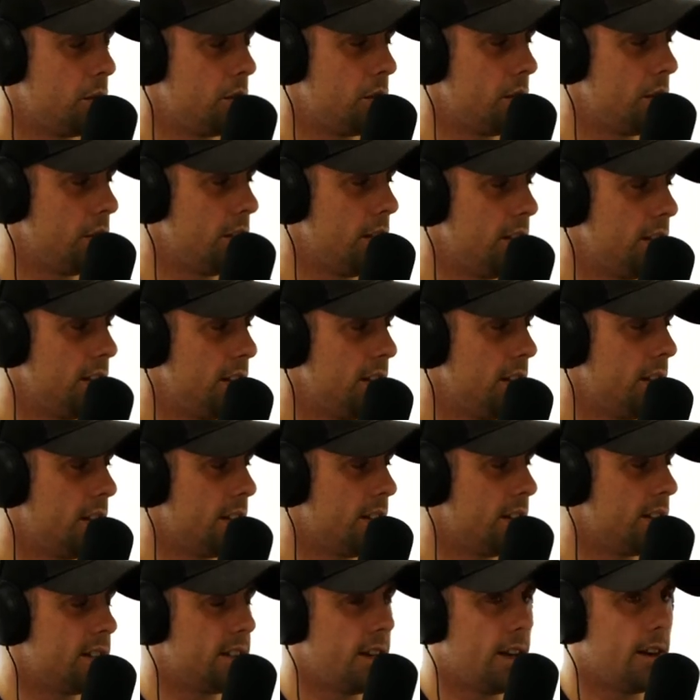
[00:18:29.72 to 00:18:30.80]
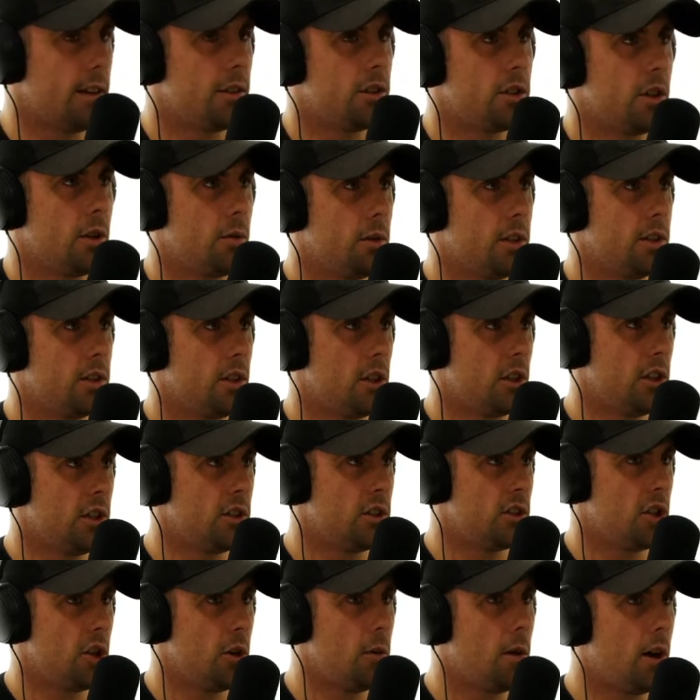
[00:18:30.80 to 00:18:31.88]
Isn't that the same? So is
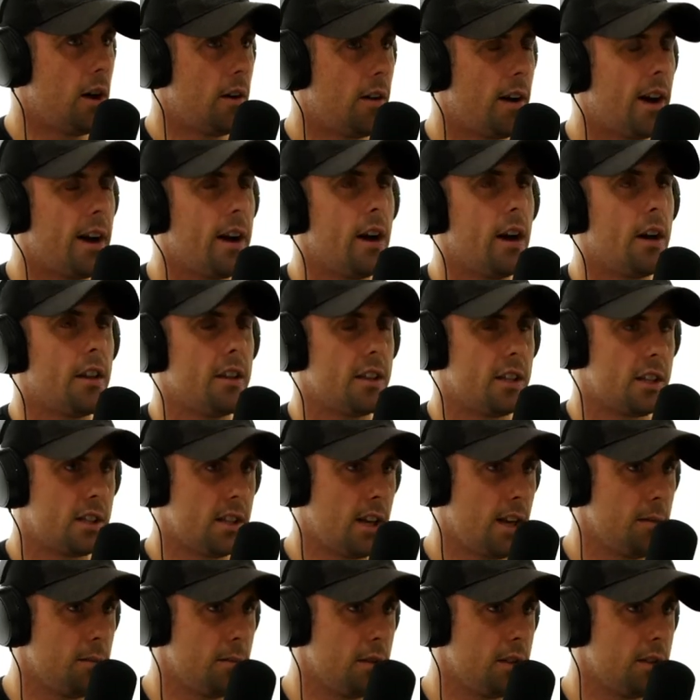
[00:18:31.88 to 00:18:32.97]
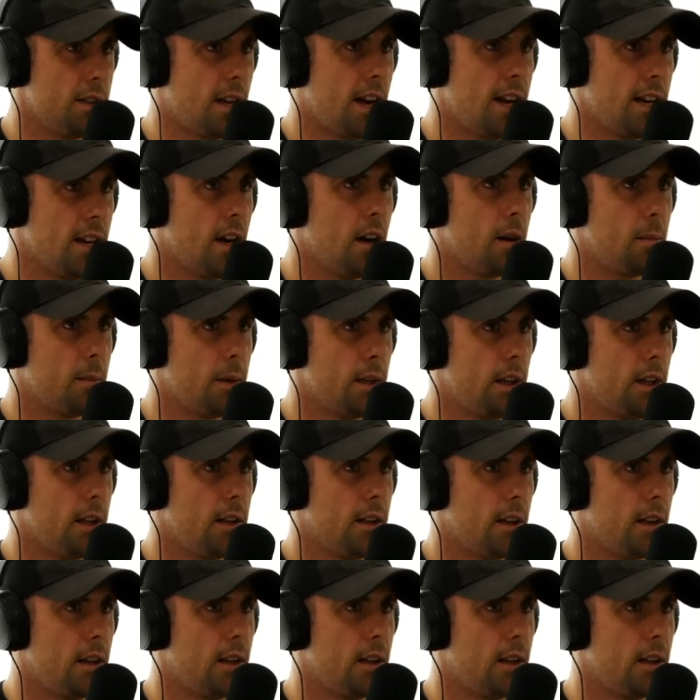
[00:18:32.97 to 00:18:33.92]
2 RIR the same as 8 RPE then?